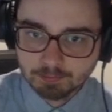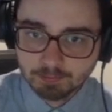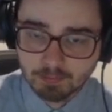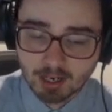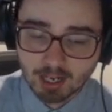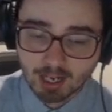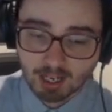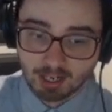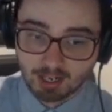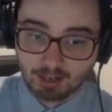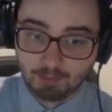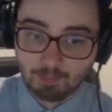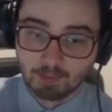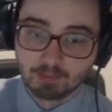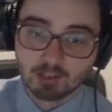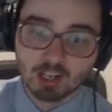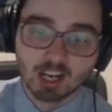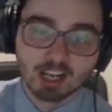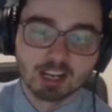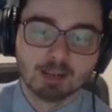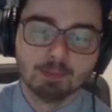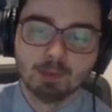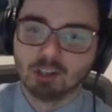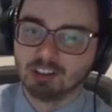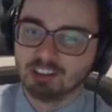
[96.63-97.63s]
I'm
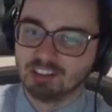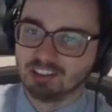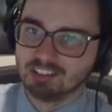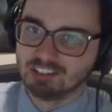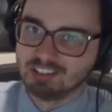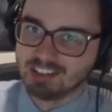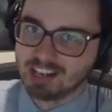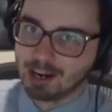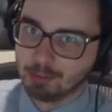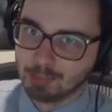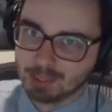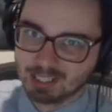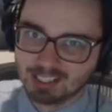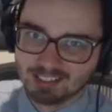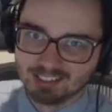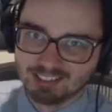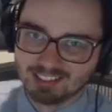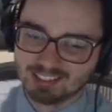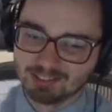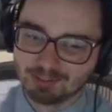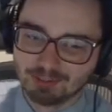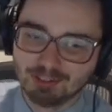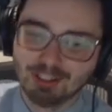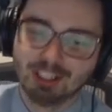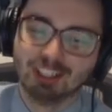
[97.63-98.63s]
talking about all this now because
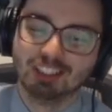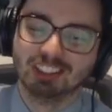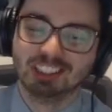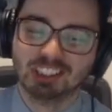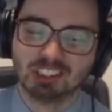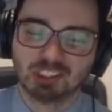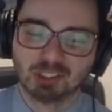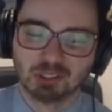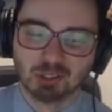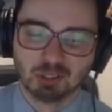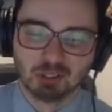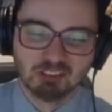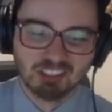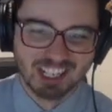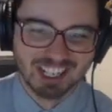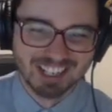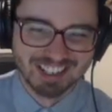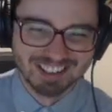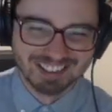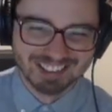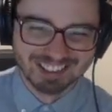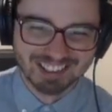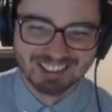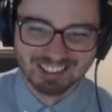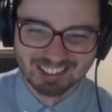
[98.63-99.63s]
it's a fairly short run.
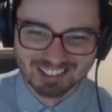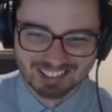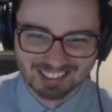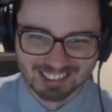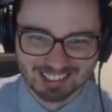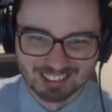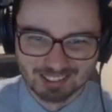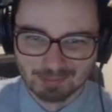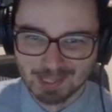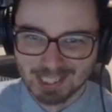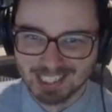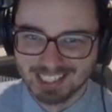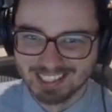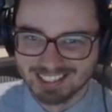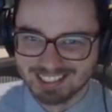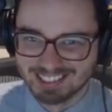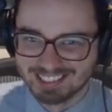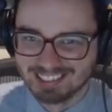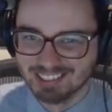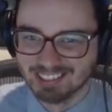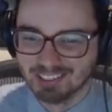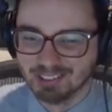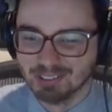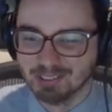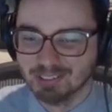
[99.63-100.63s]
It's under 6 minutes,
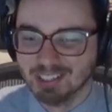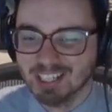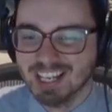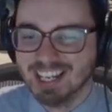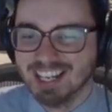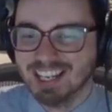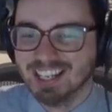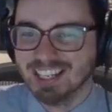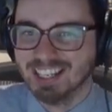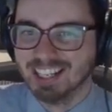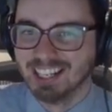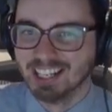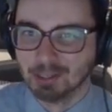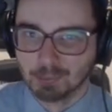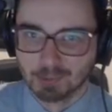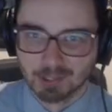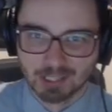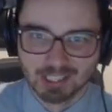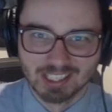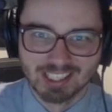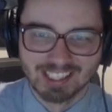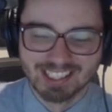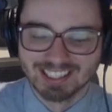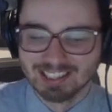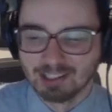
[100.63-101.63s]
so we're
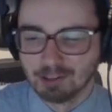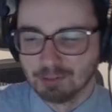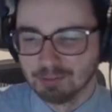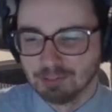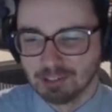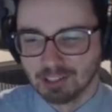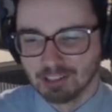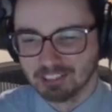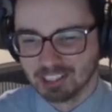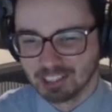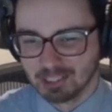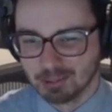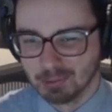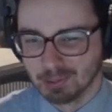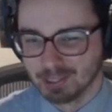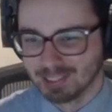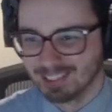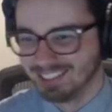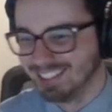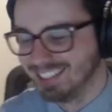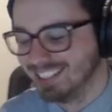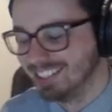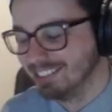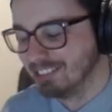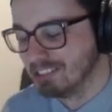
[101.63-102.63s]
going to get there fairly
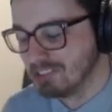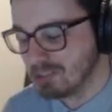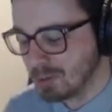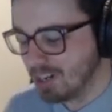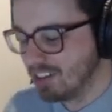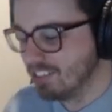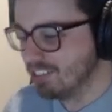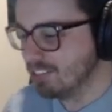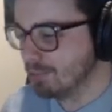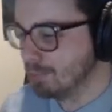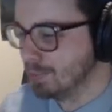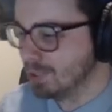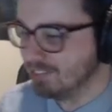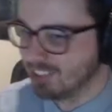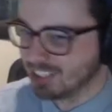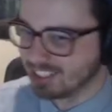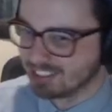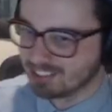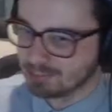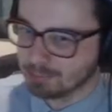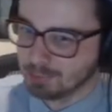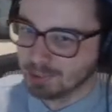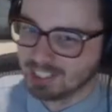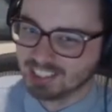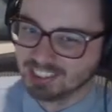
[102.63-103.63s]
quickly, and it requires a bit of
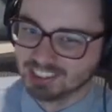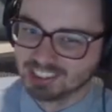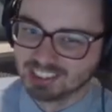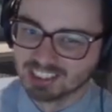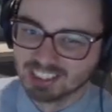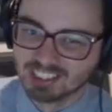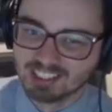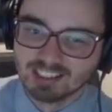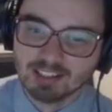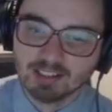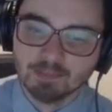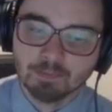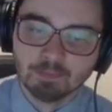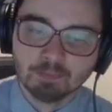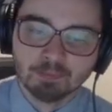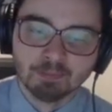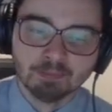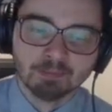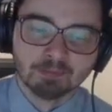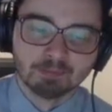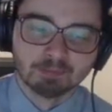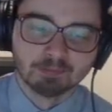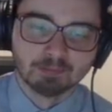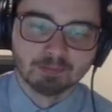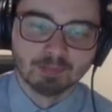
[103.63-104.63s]
explanation.
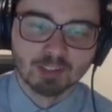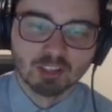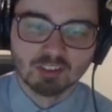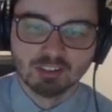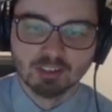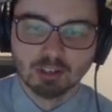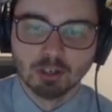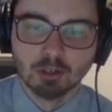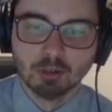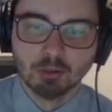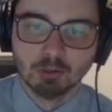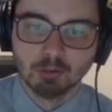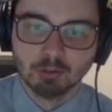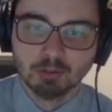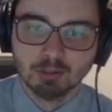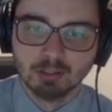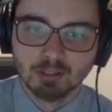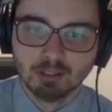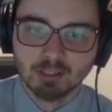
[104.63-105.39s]
So